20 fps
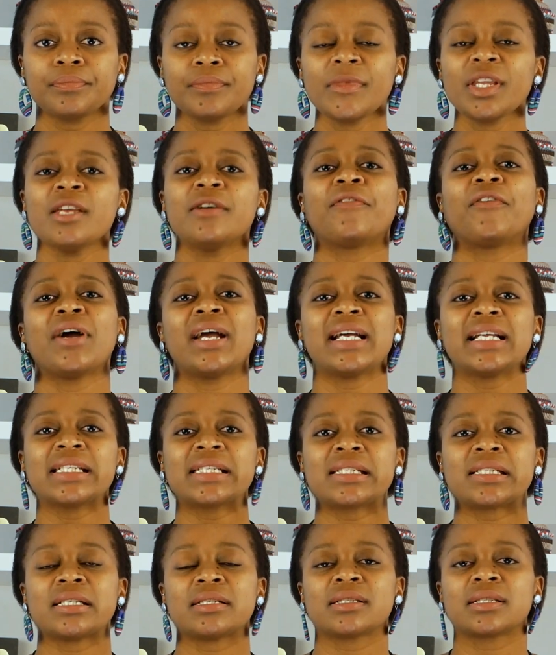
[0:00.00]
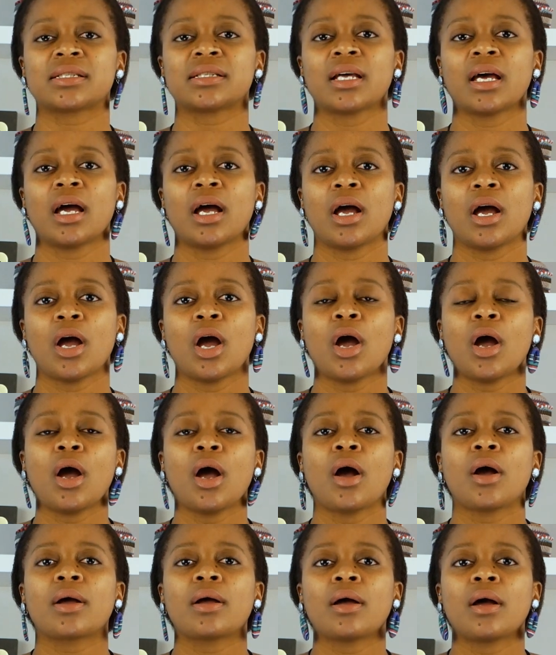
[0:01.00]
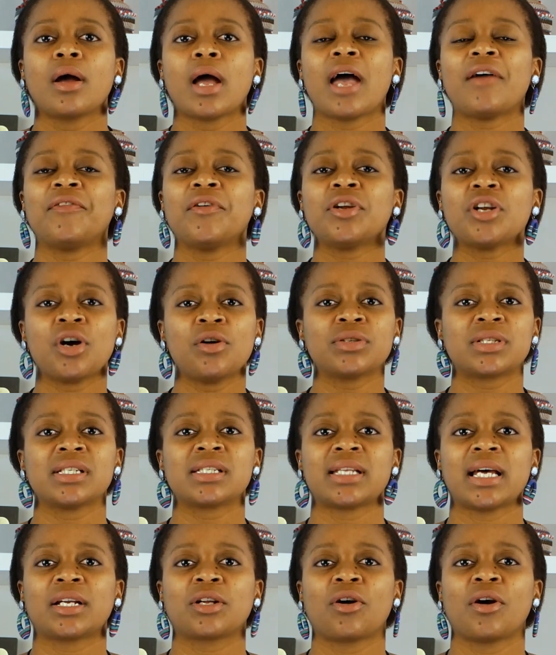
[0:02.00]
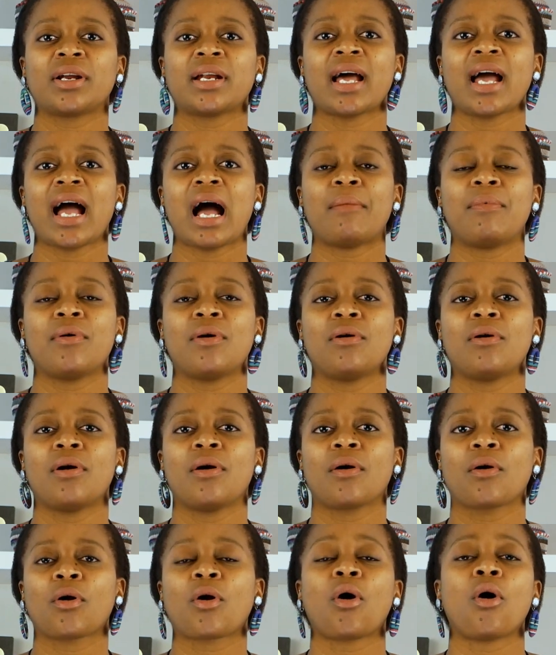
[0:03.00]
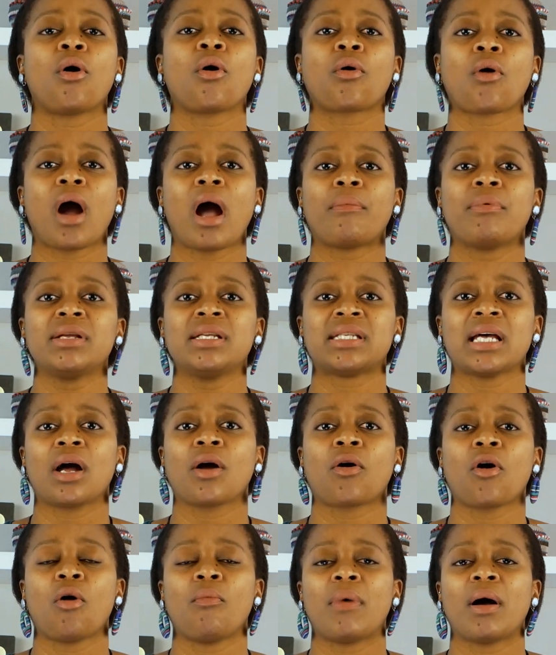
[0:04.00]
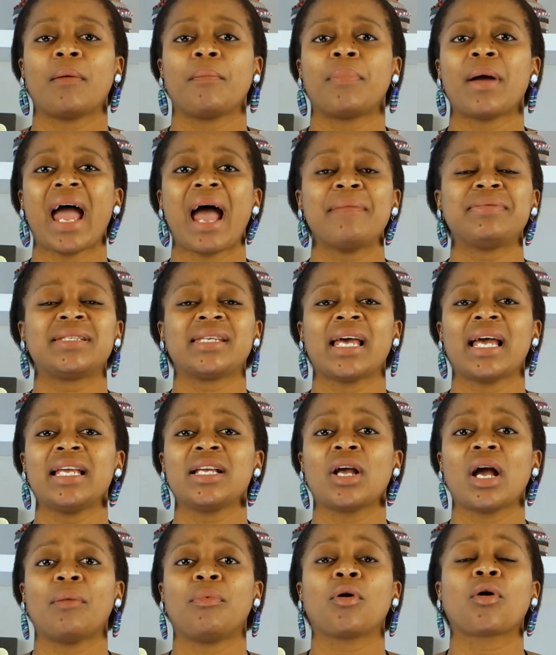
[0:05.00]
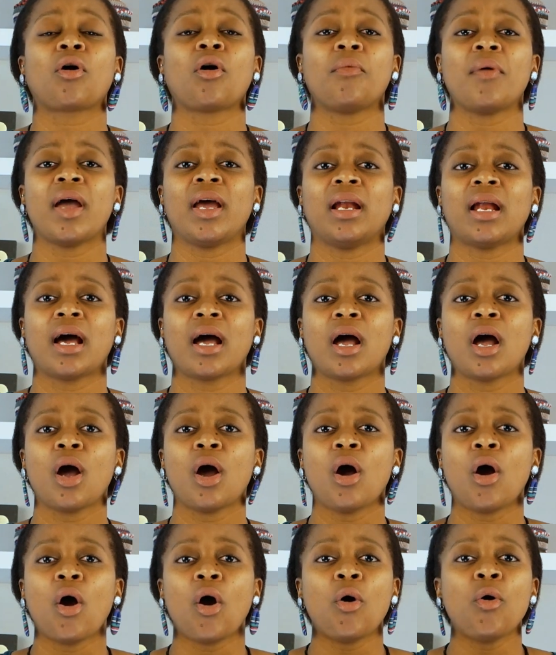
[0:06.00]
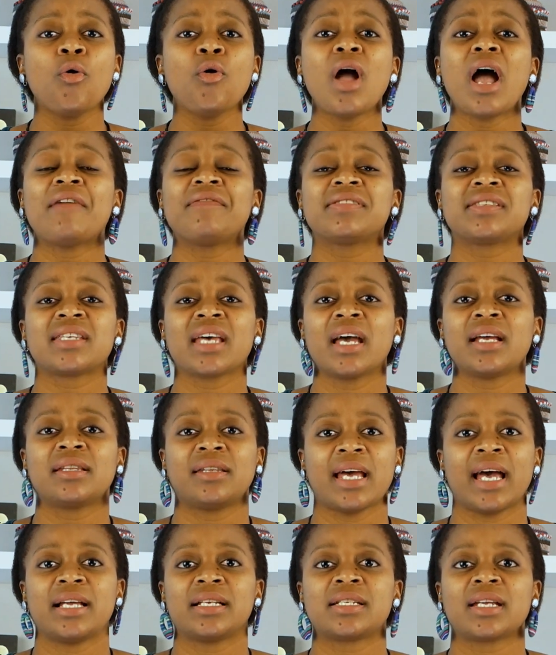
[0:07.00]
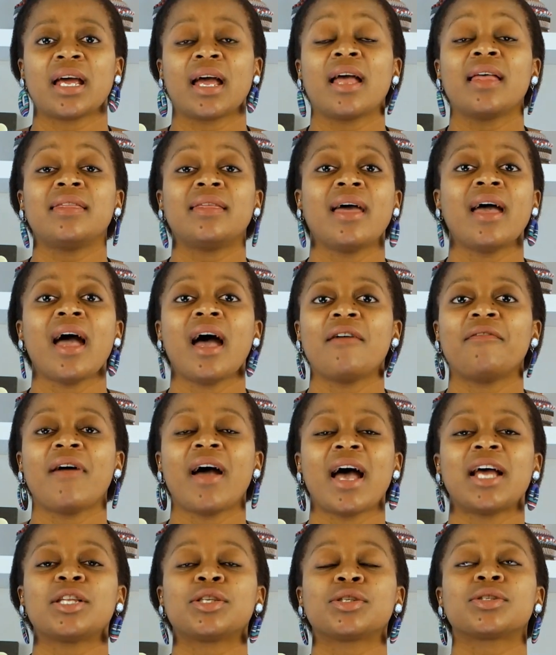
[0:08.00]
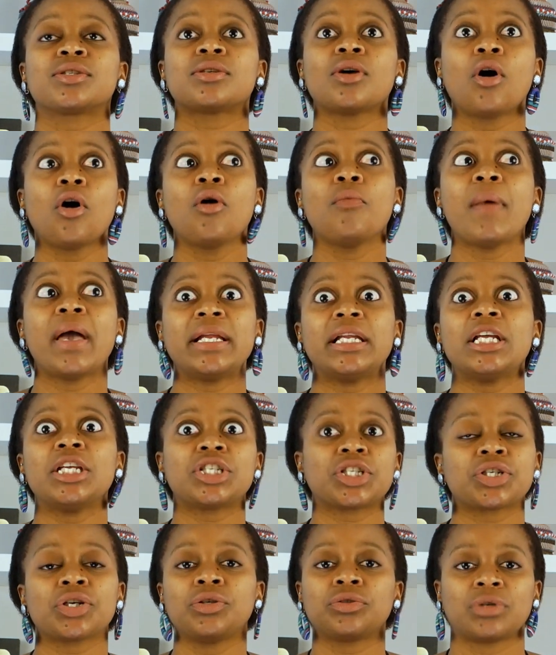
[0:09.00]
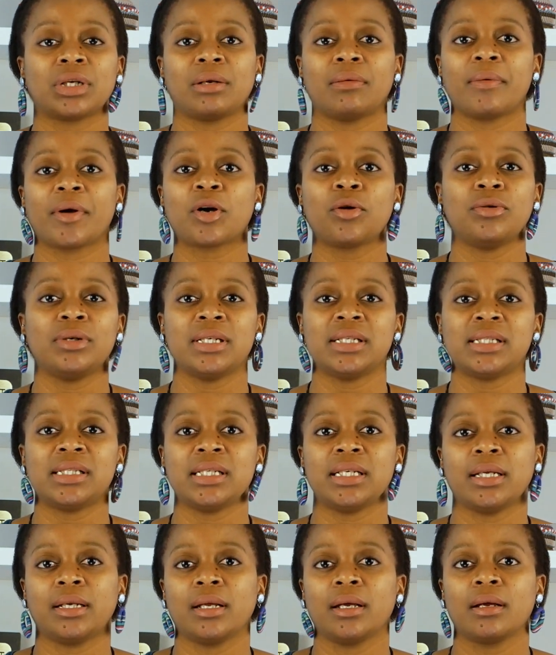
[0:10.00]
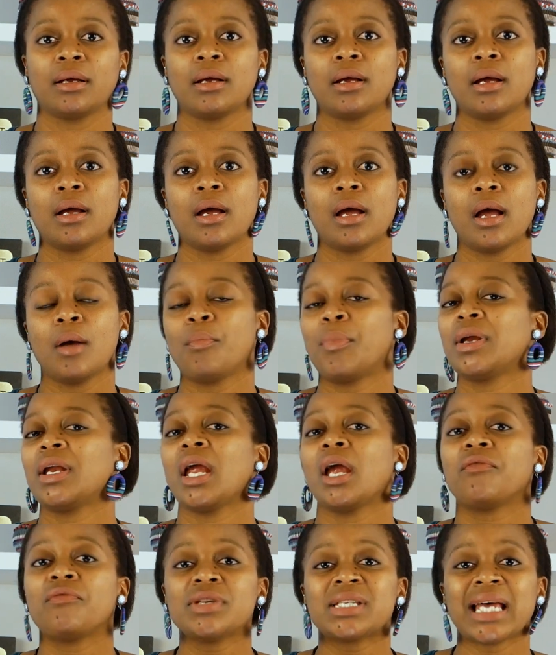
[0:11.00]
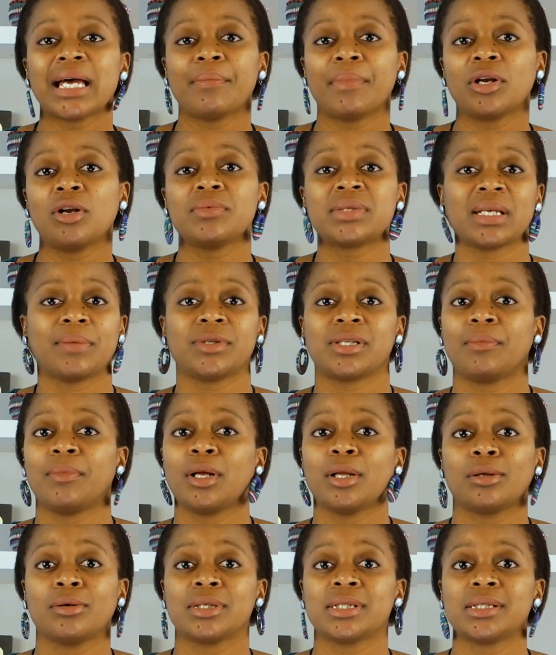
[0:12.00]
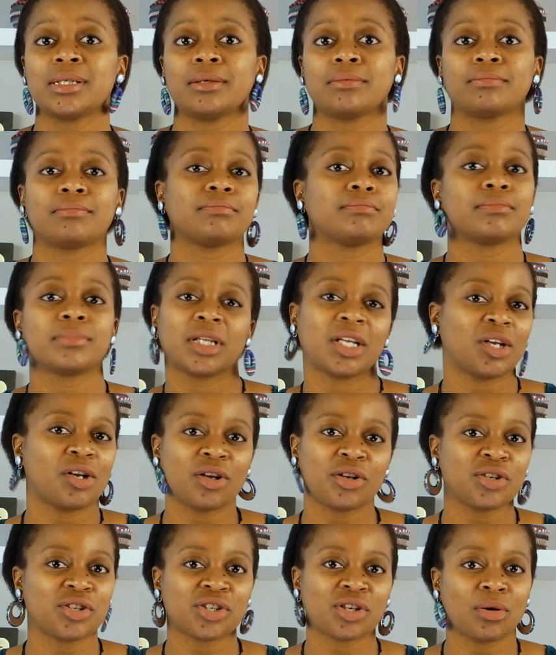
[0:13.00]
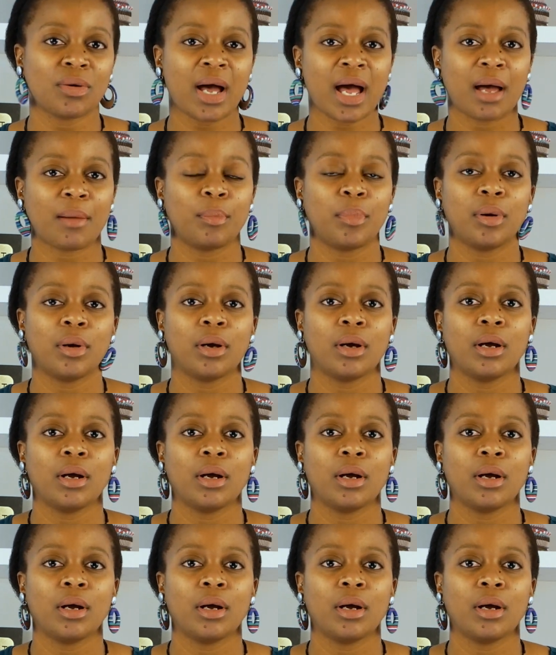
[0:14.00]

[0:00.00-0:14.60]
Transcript: For instance, have you noticed that Kona abo Gogo, abo Izangoma, perhaps abo Kobela, who have said that they have had so many children abakhulisile, but every time banomsebenzi amadlozi, they don't show up?